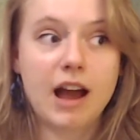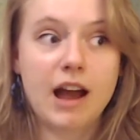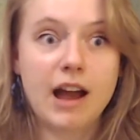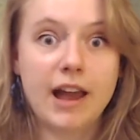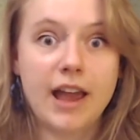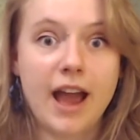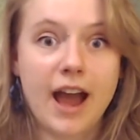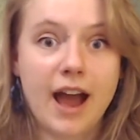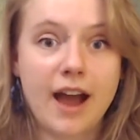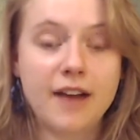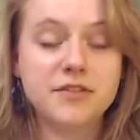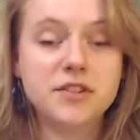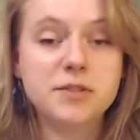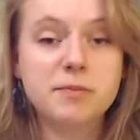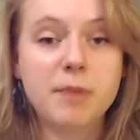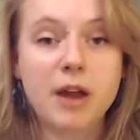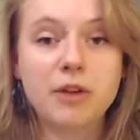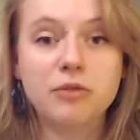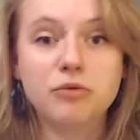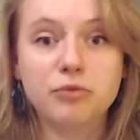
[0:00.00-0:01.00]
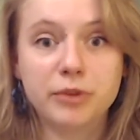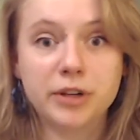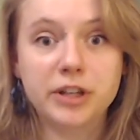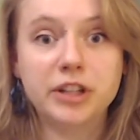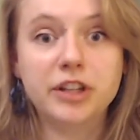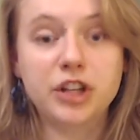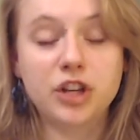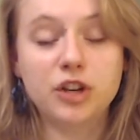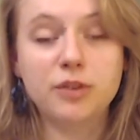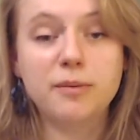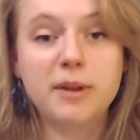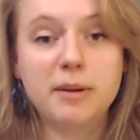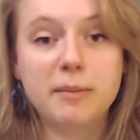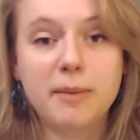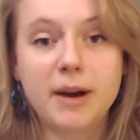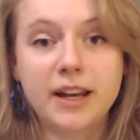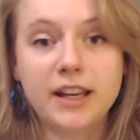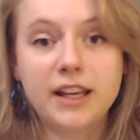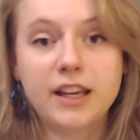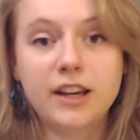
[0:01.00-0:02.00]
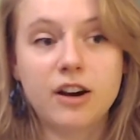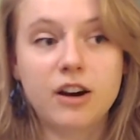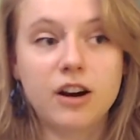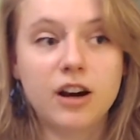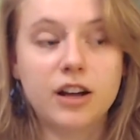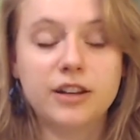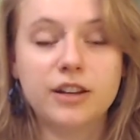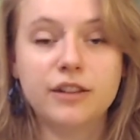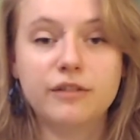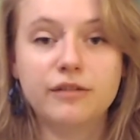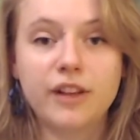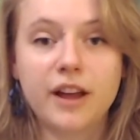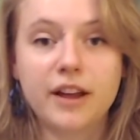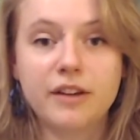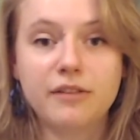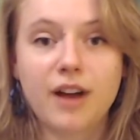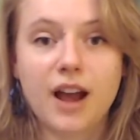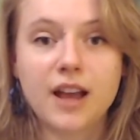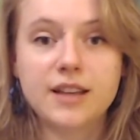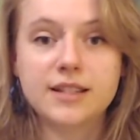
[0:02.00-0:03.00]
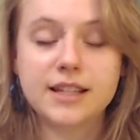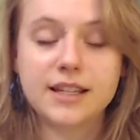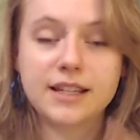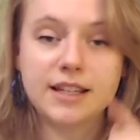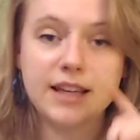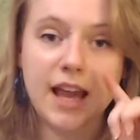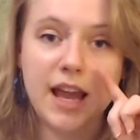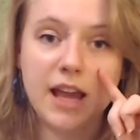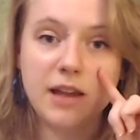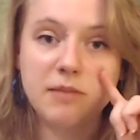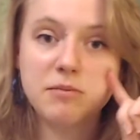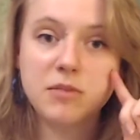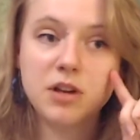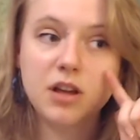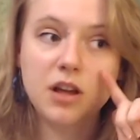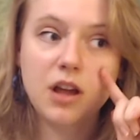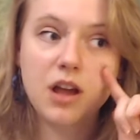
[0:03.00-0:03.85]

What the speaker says: I have spent real human money on the Flight Rising game.